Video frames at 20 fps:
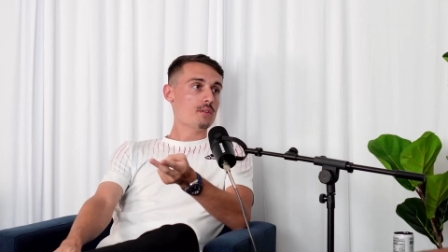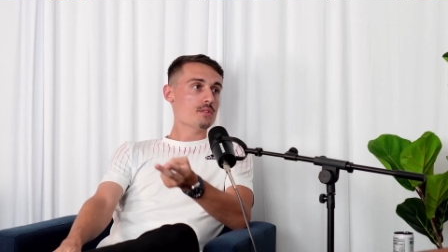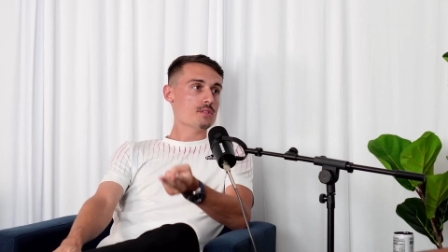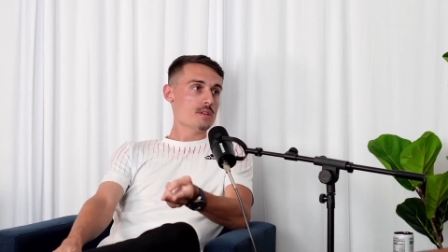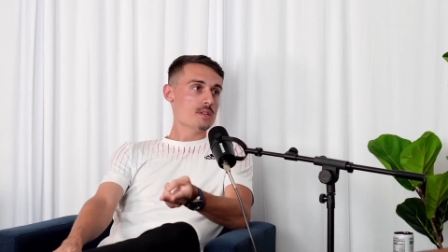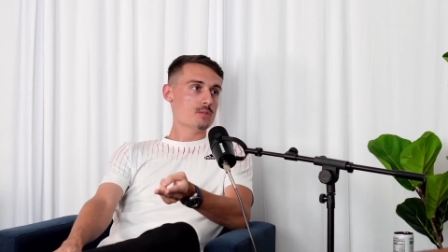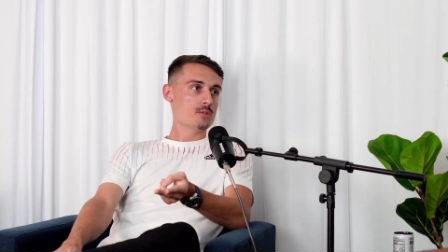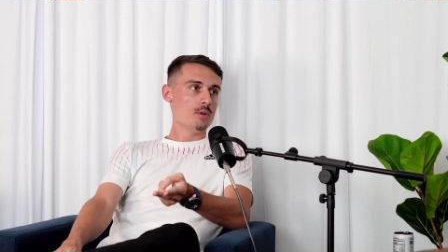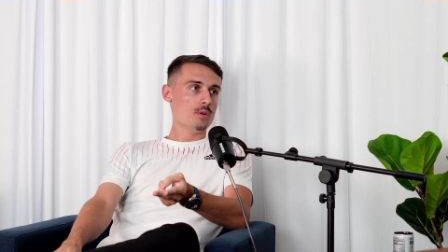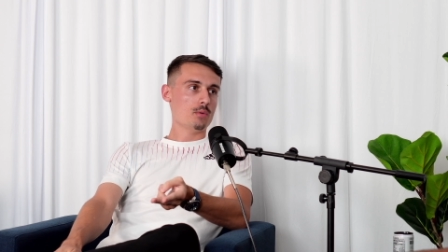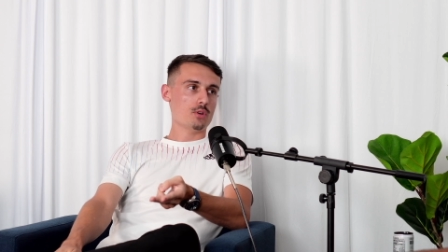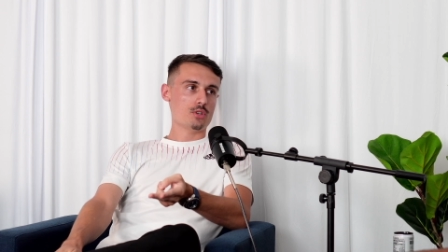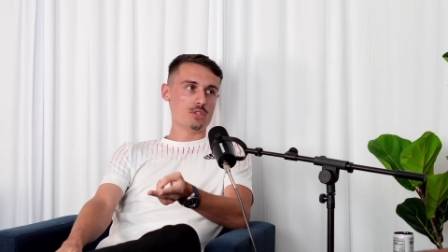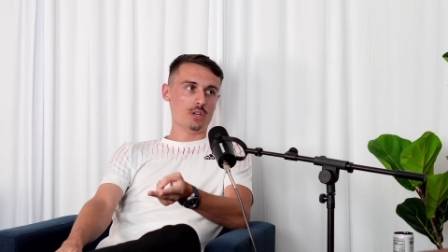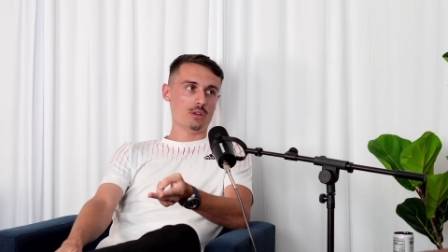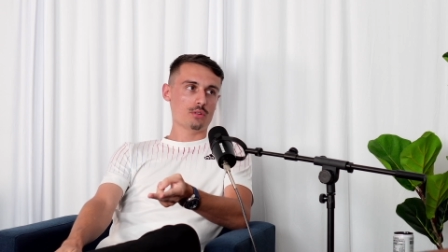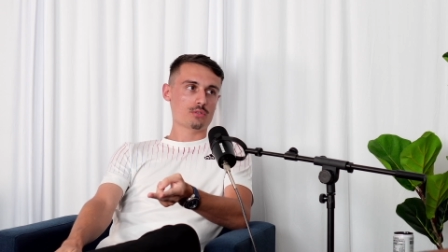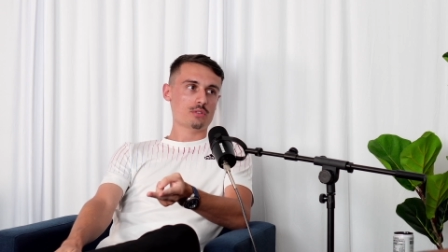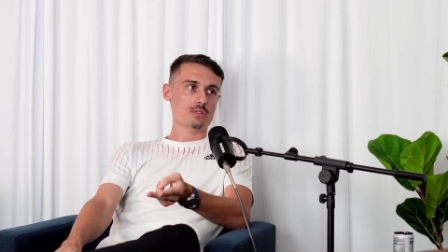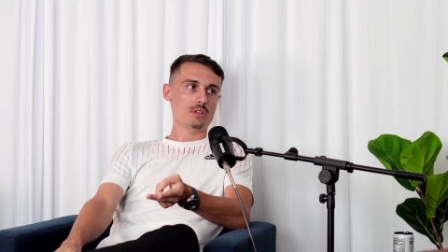since we were
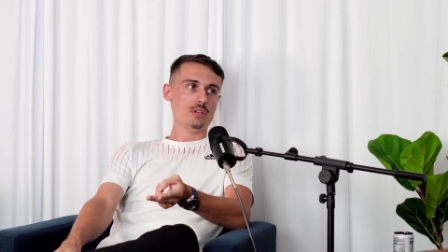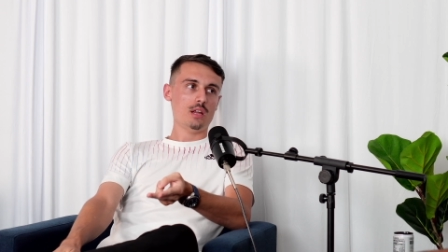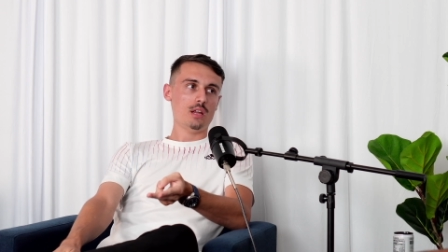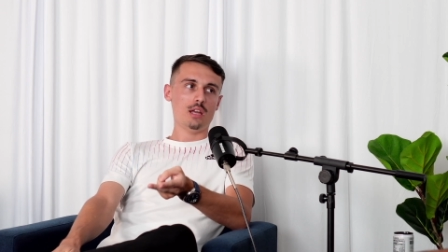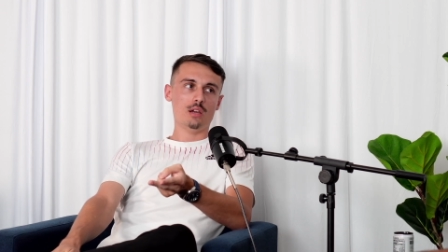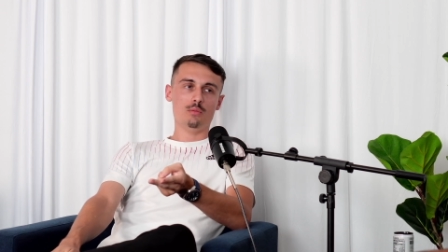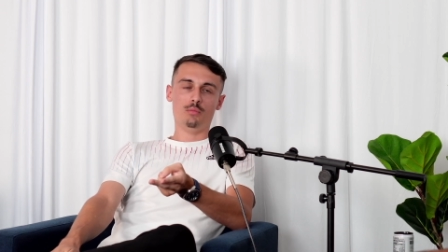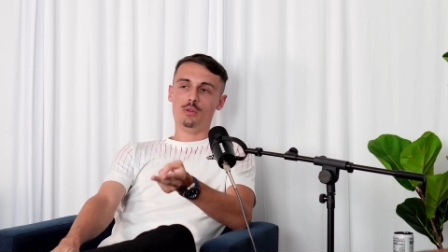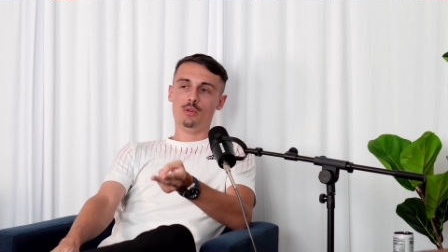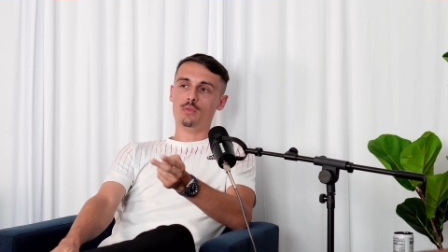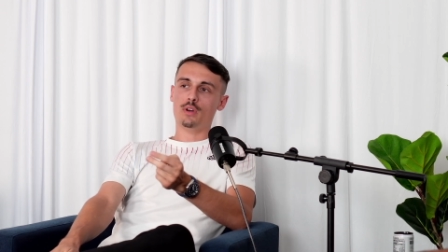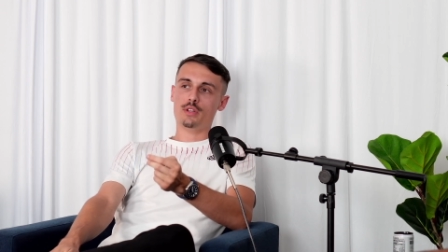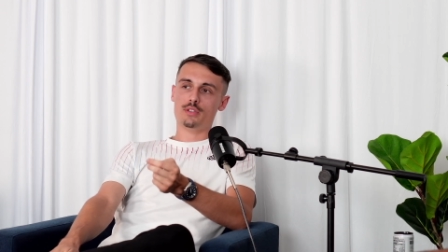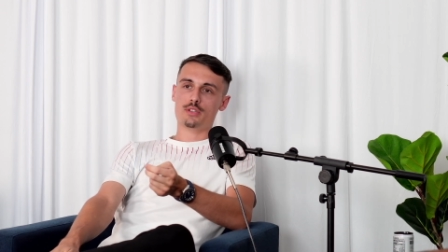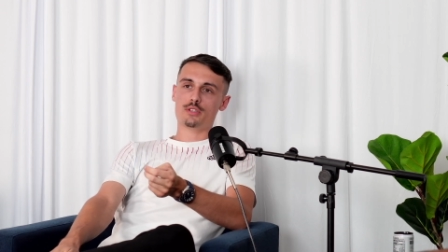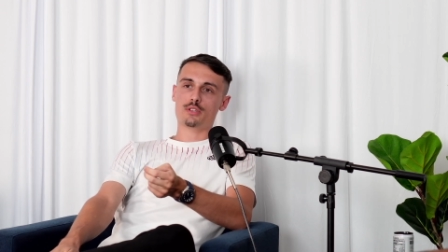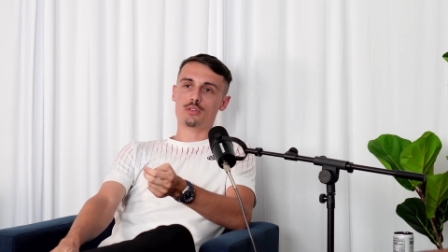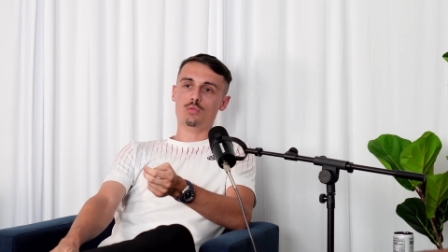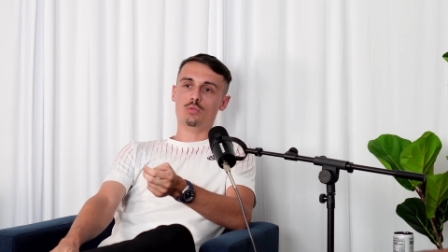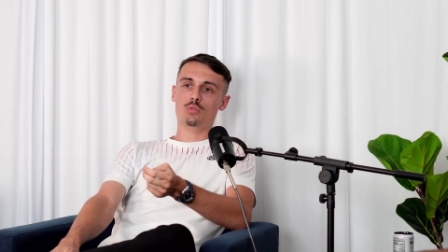children and we went to
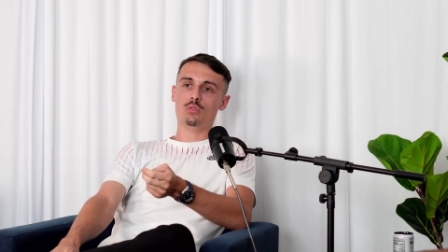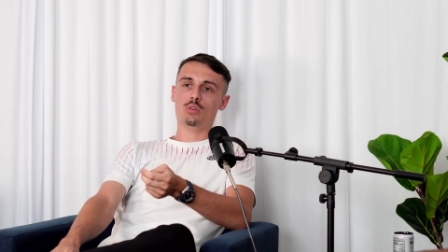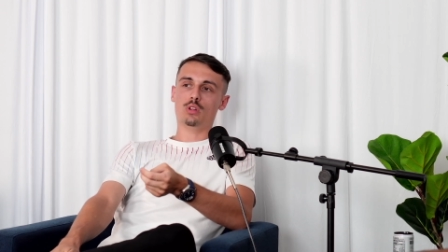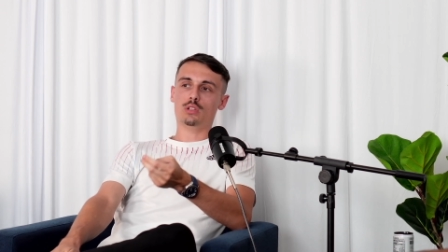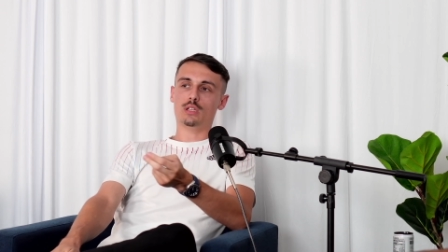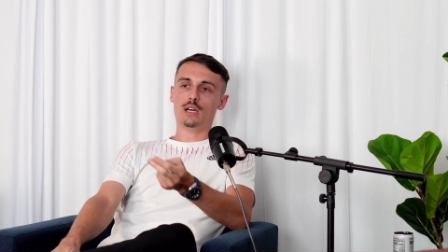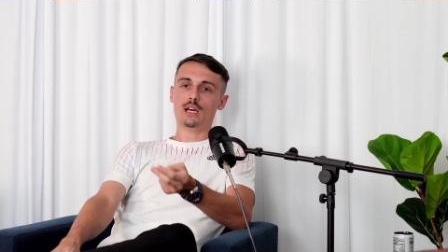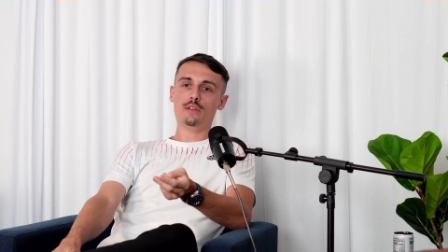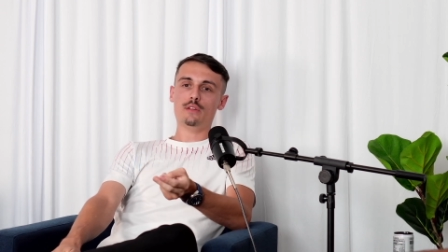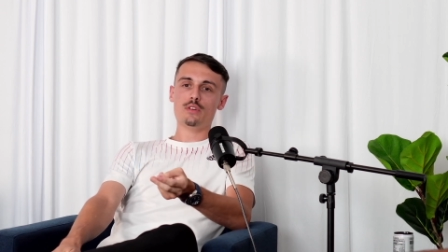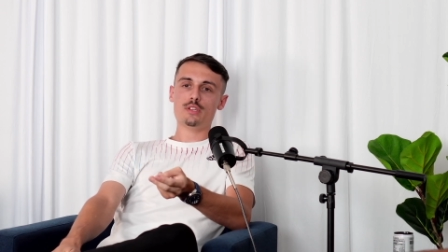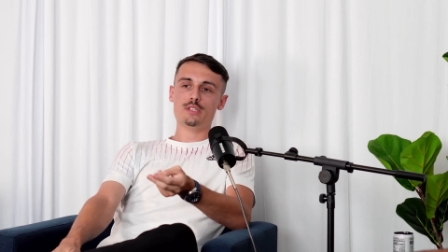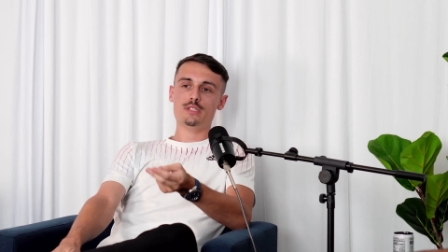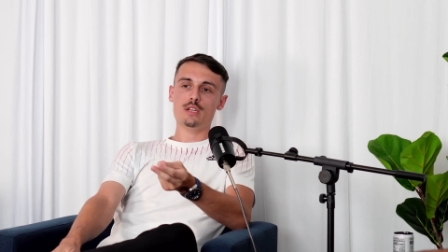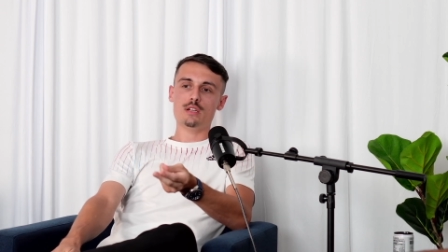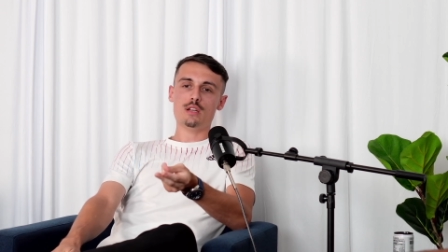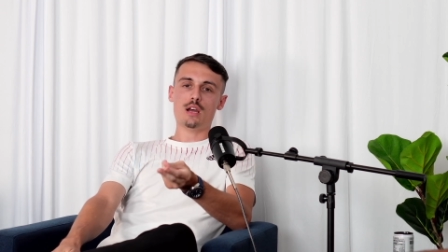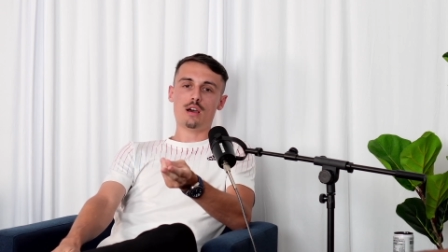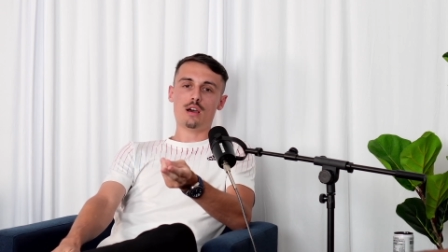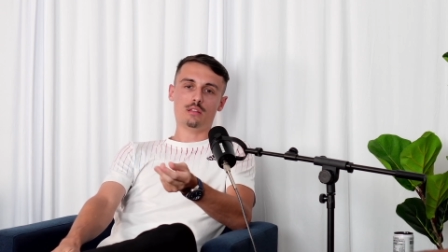school, a lot of us
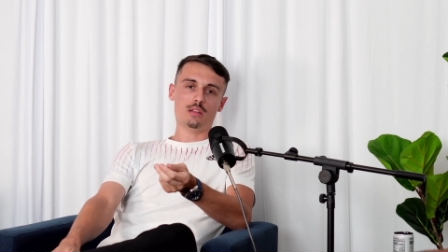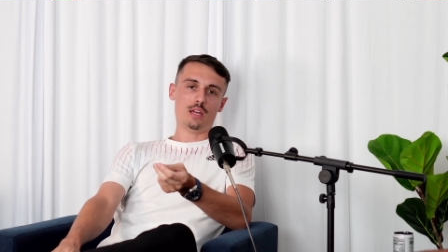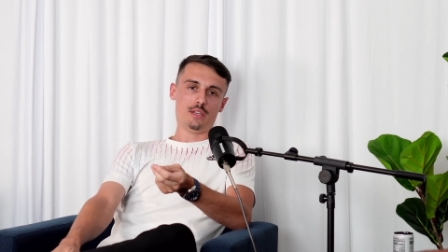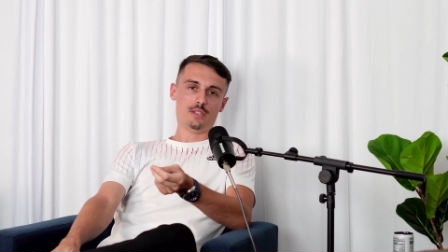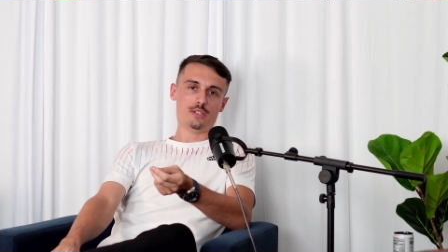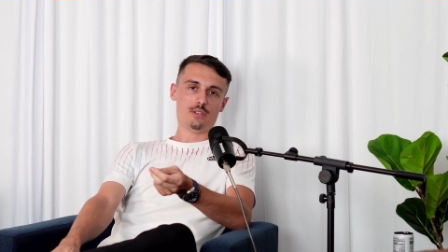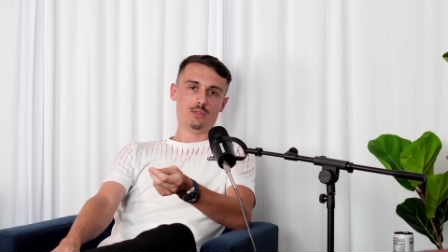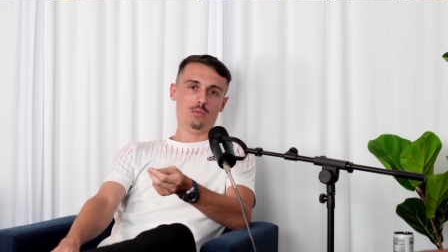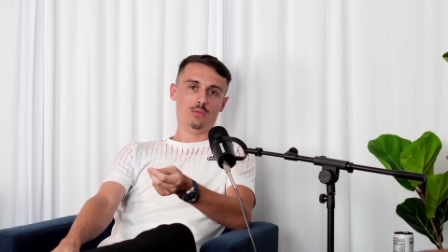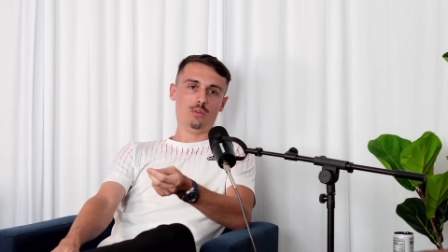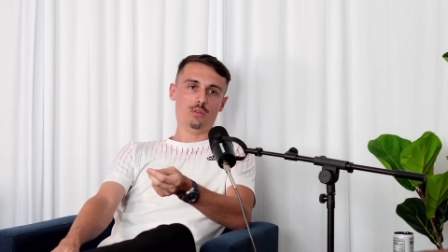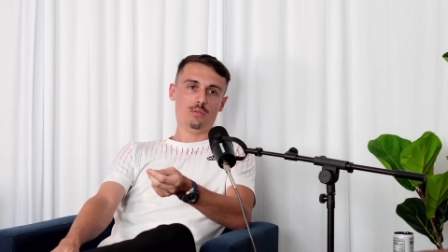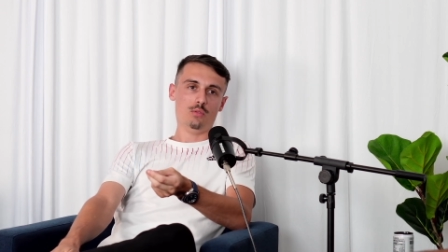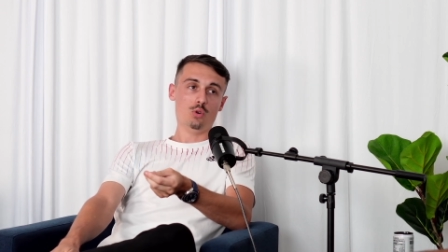did not like school,